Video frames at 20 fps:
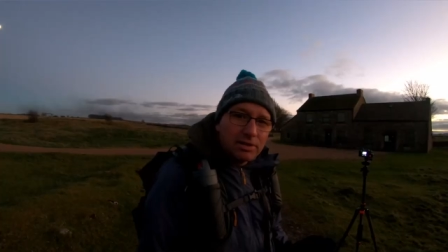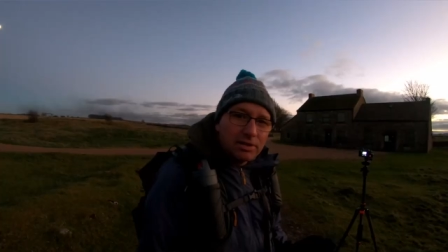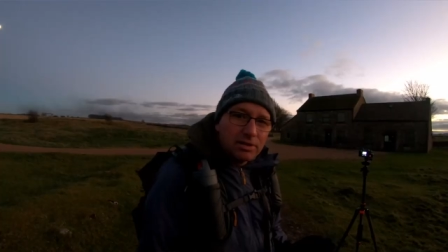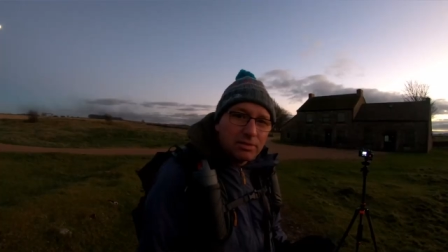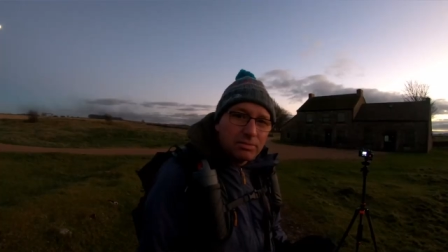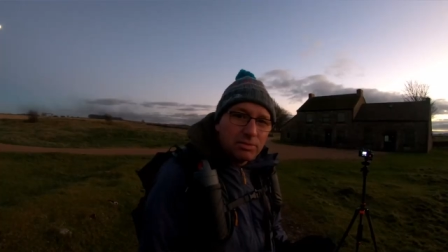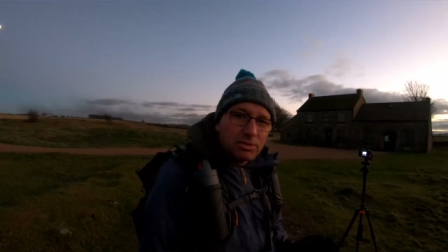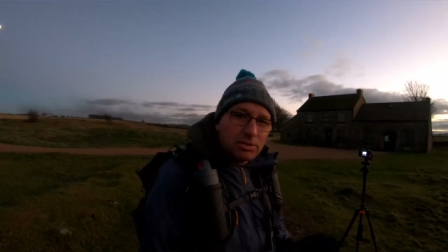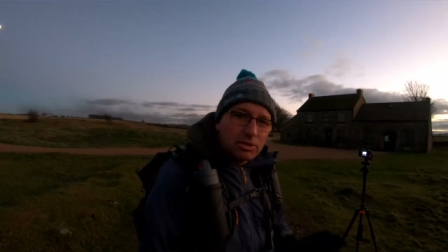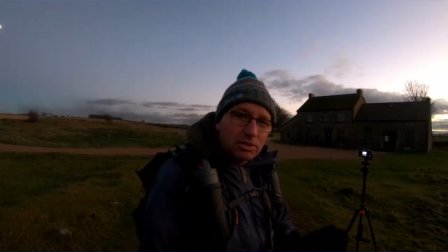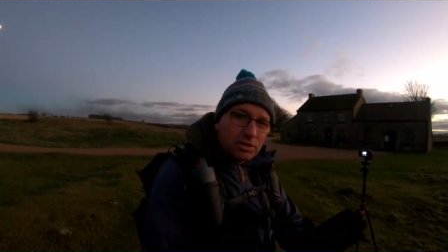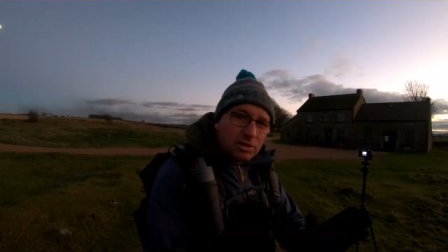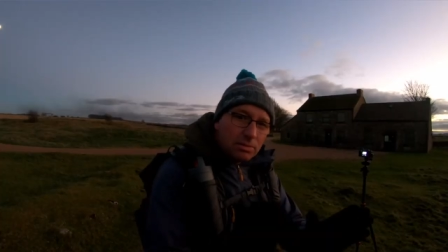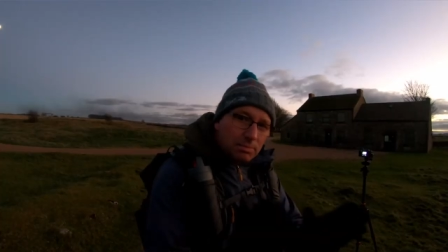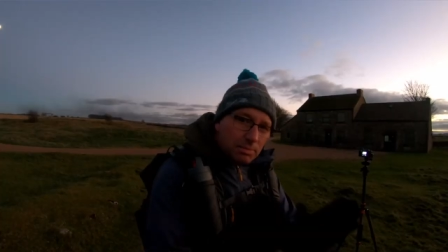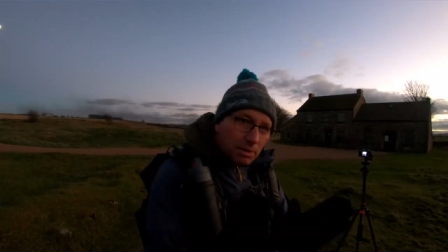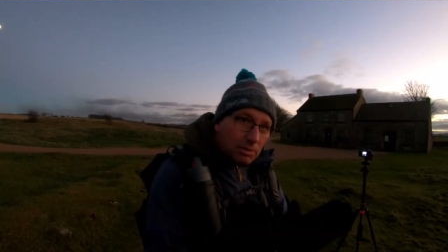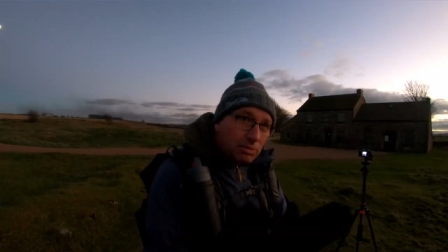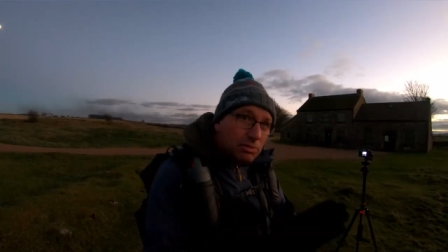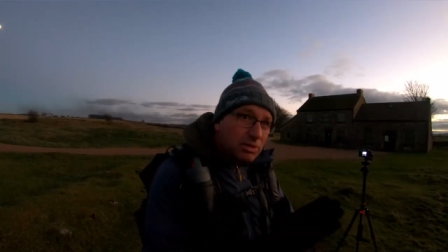as much of the
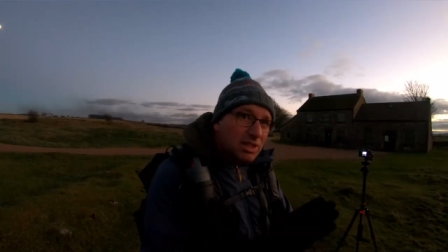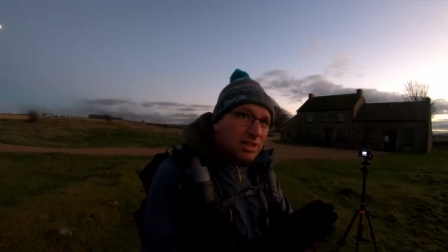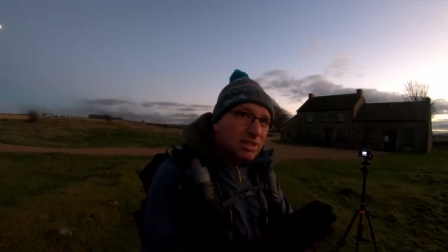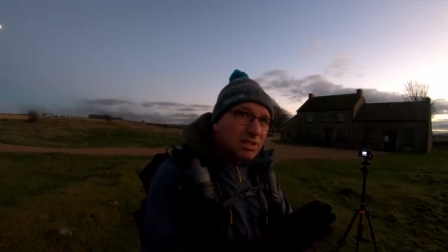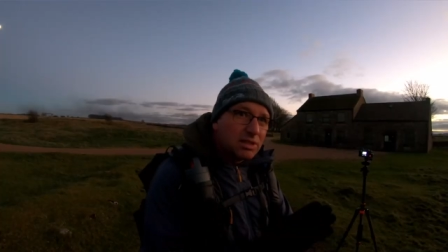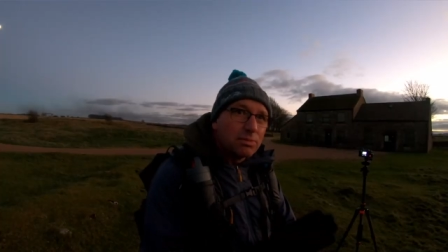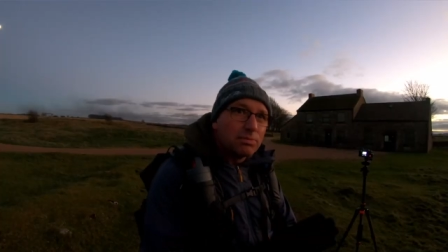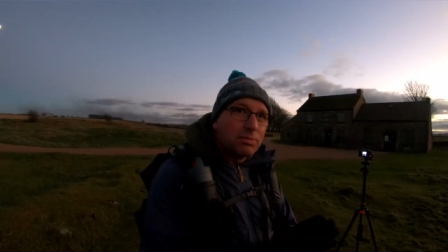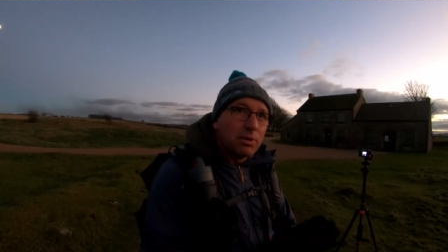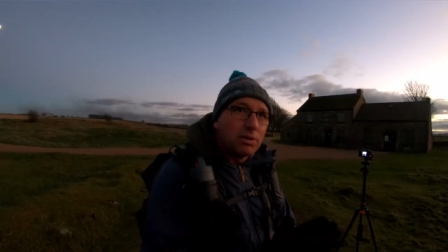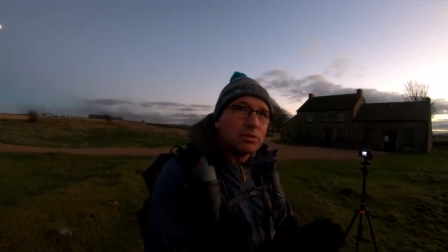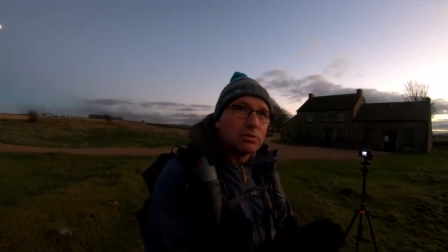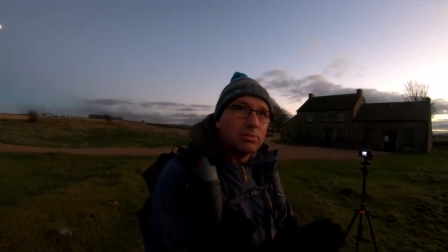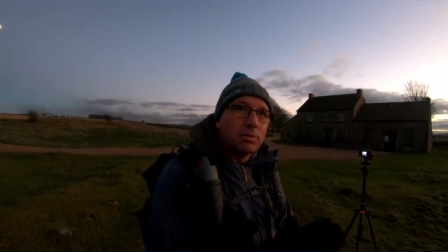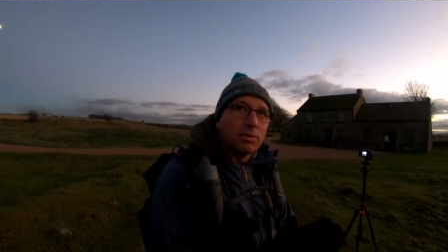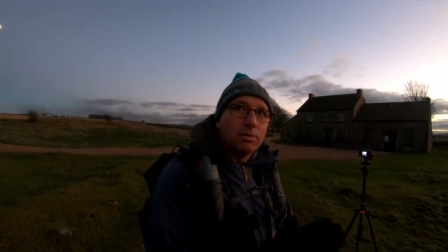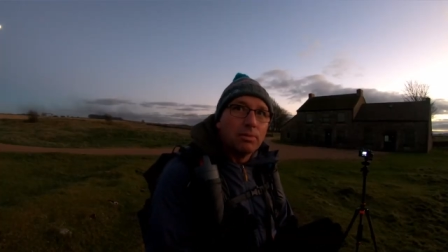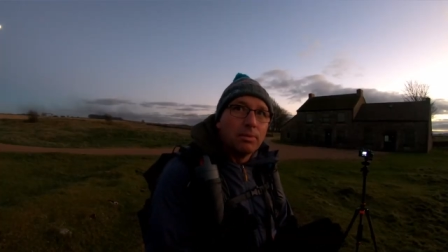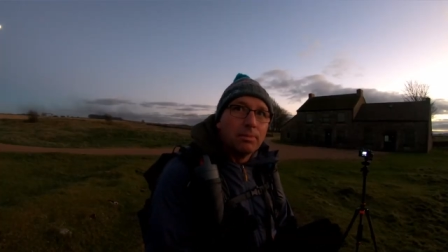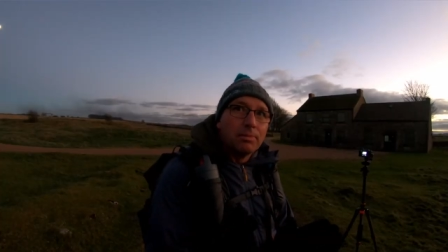buildings as
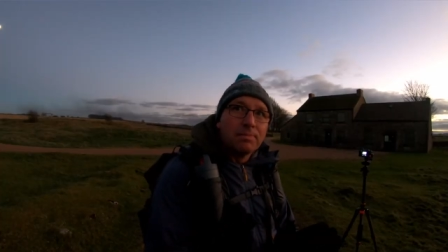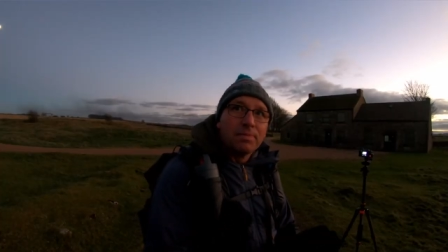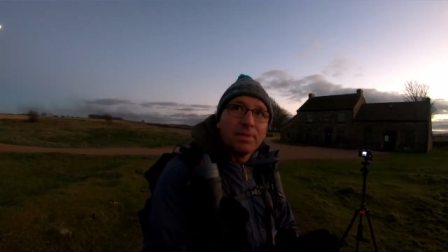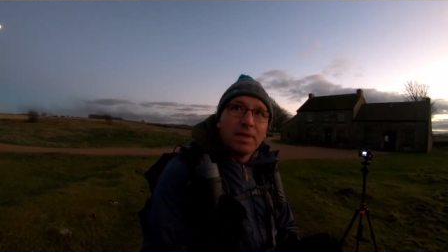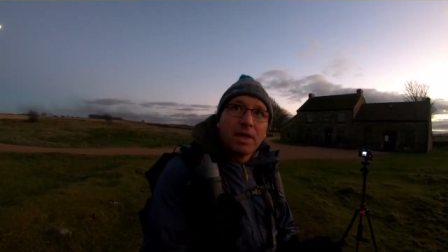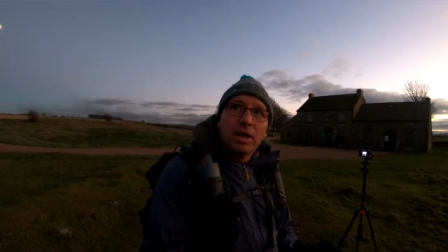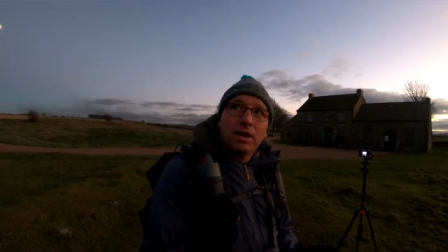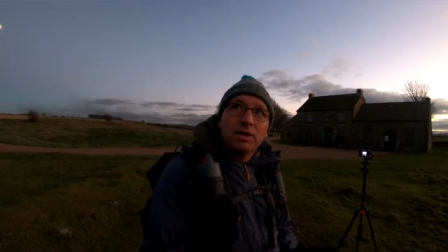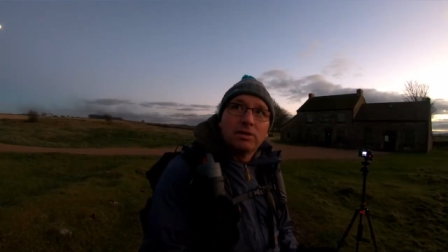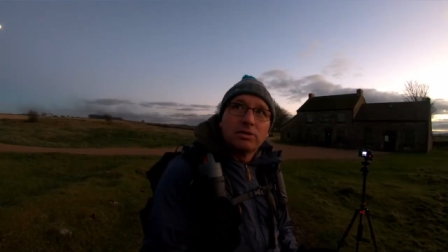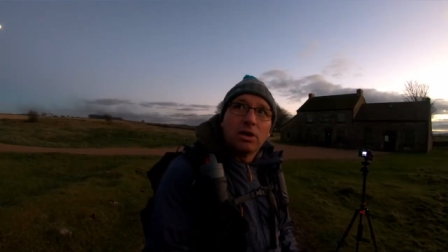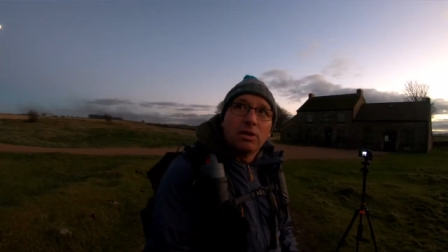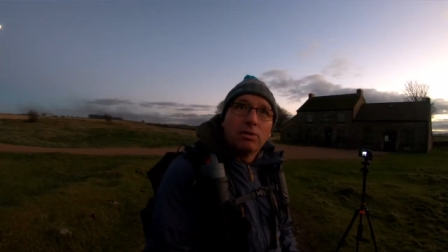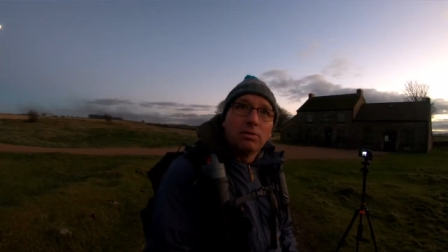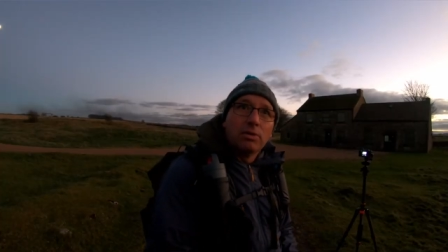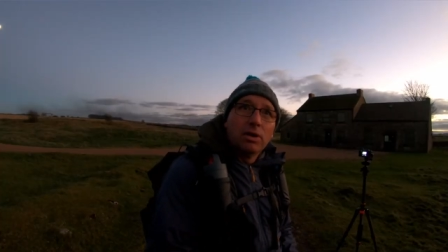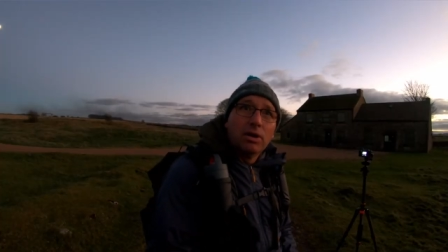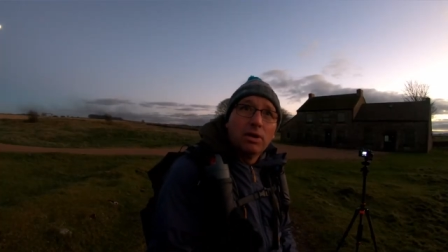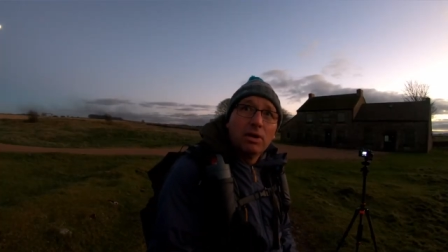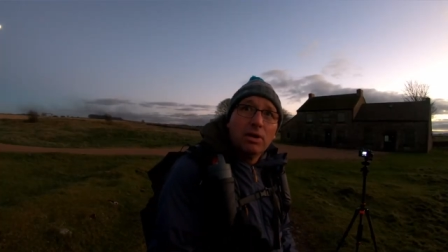possible. So
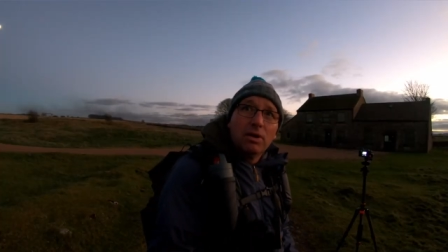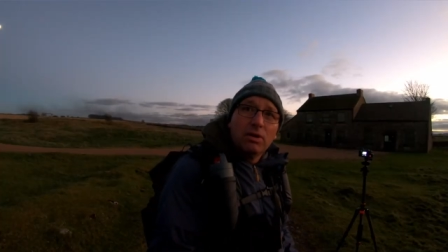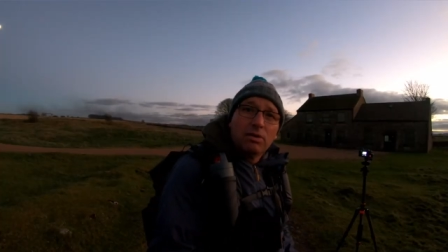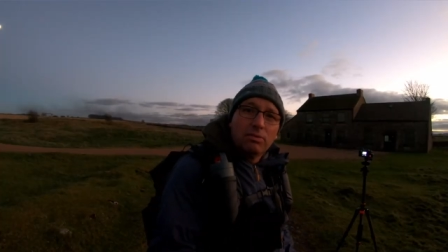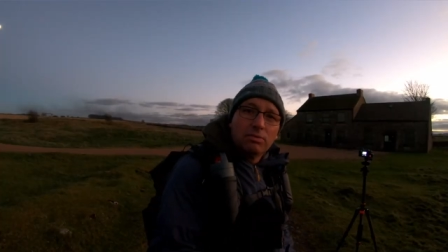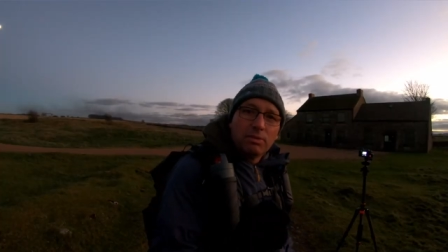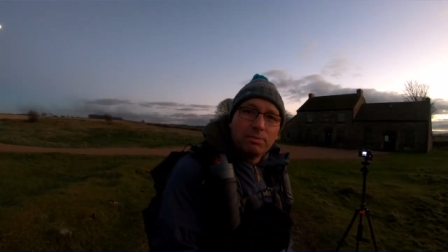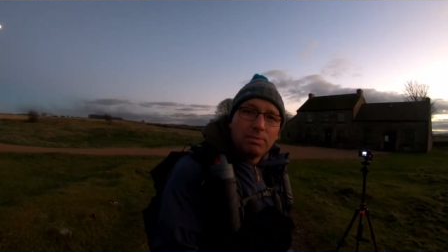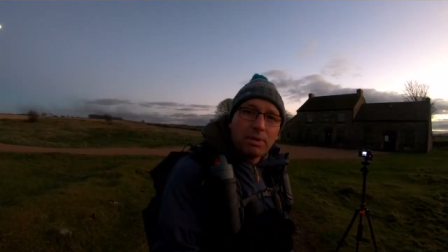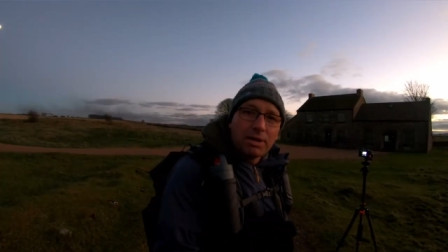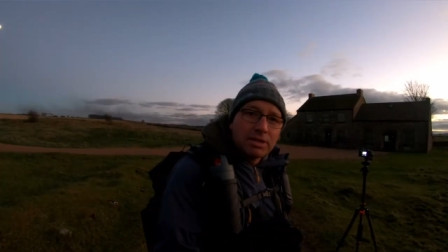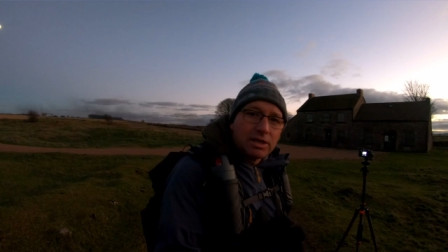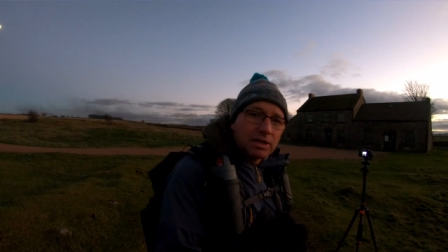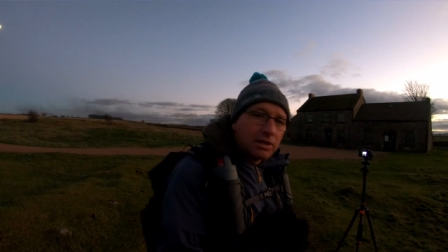we've basically